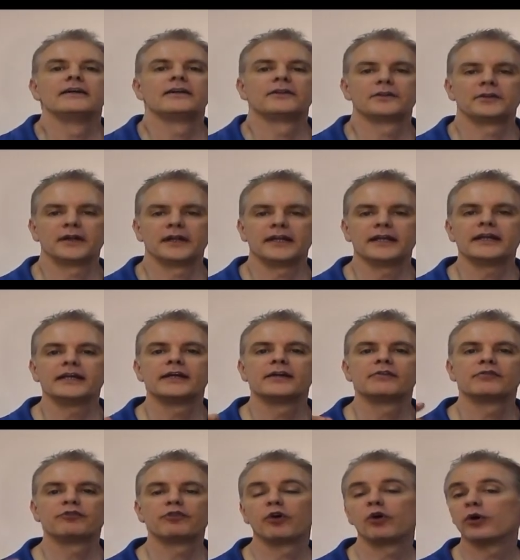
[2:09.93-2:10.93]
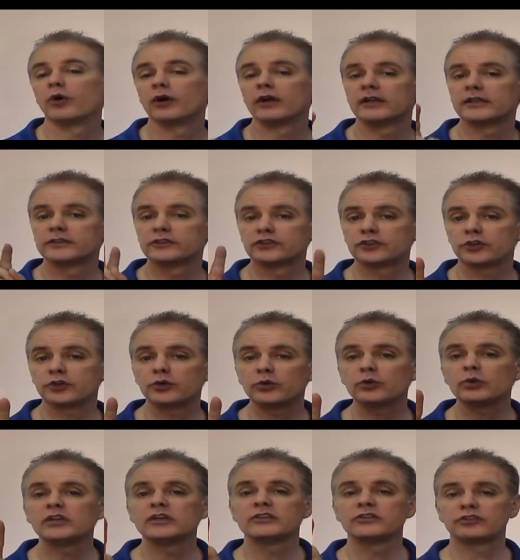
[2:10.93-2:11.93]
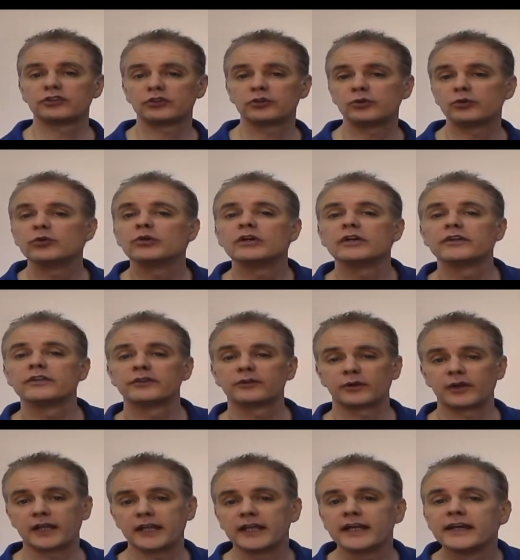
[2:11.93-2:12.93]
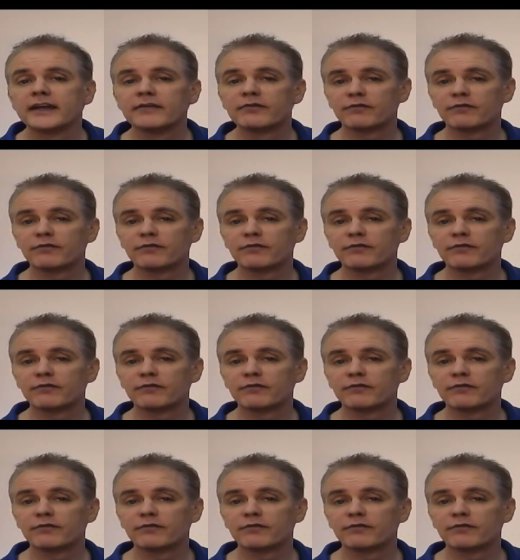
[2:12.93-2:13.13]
3, 4, 2, 2, 3,